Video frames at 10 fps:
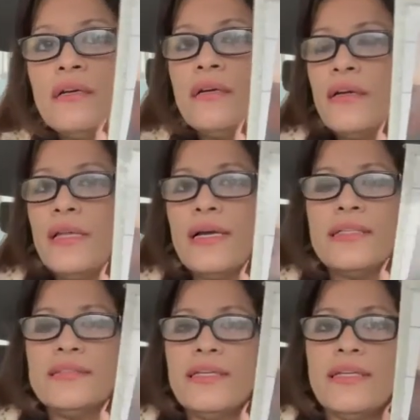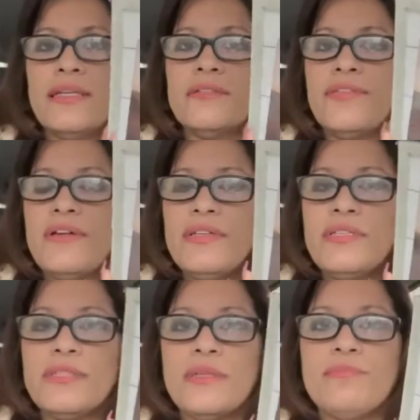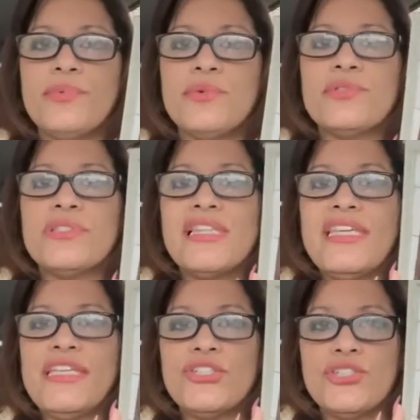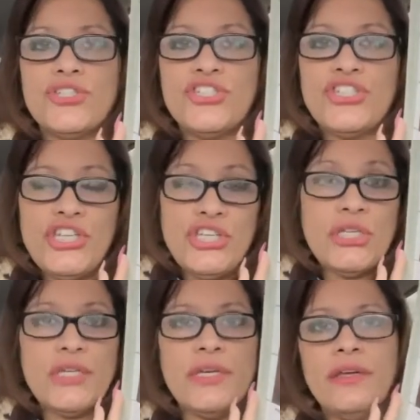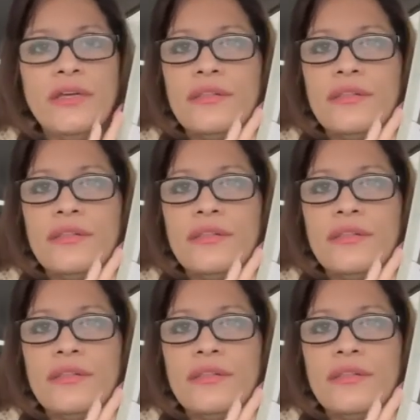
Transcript: like i said it's very simple sleek chic